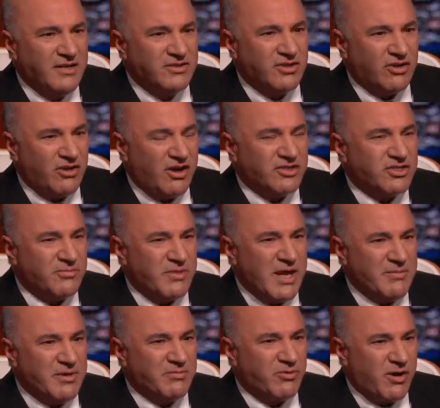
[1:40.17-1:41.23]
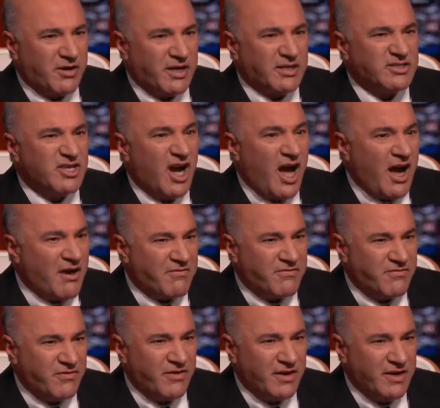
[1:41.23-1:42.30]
to launch a baby product. Tough.